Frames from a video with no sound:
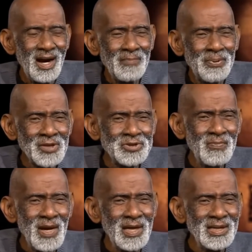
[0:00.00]

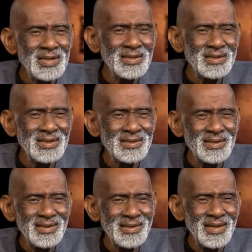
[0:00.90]
approximately
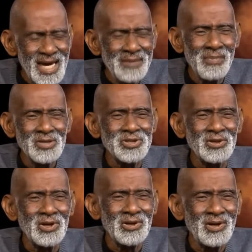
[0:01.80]
8 months
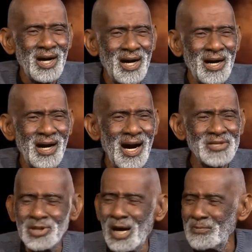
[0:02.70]
ago, I
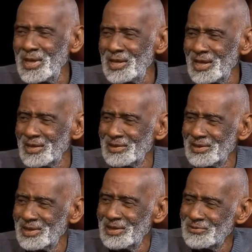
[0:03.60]
stopped eating
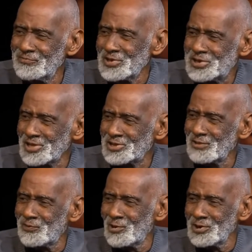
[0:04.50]
for
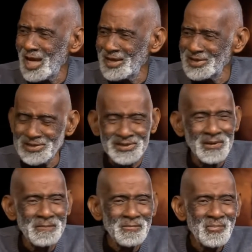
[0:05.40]
64 days.
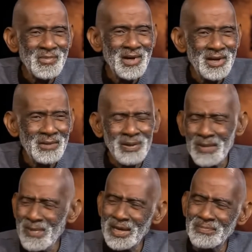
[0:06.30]

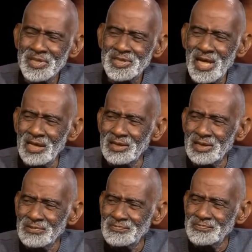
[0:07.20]
But I made a
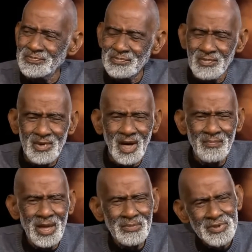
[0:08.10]
mistake.
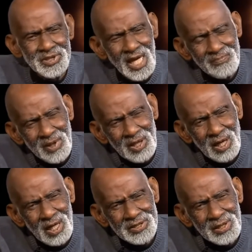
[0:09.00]
I made a mistake
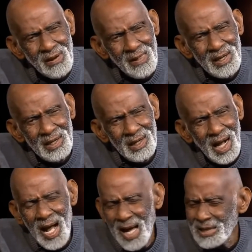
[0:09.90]
because
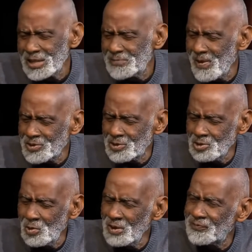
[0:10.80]
I had a speech to
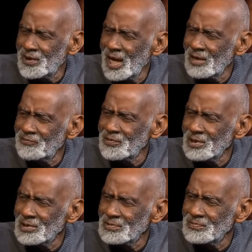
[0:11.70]
do in
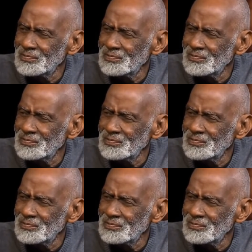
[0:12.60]
Philadelphia.